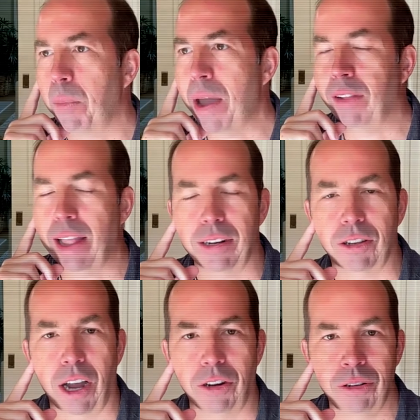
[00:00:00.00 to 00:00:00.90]
We have a lot of
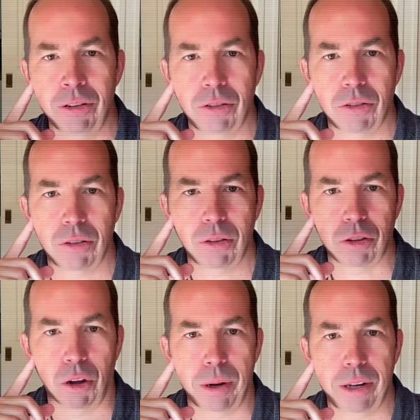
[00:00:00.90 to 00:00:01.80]
discussions.
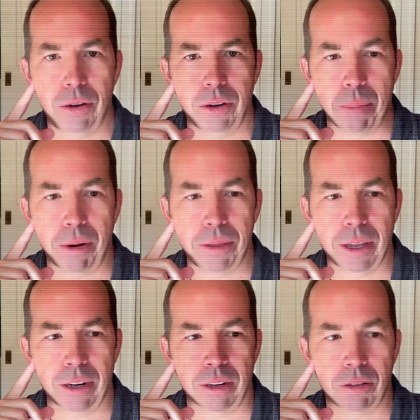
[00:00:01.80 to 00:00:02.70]
So we do a number of
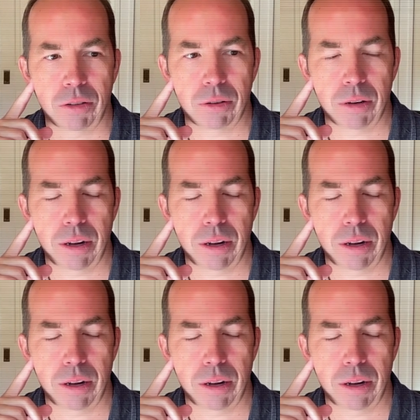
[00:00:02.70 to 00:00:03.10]
things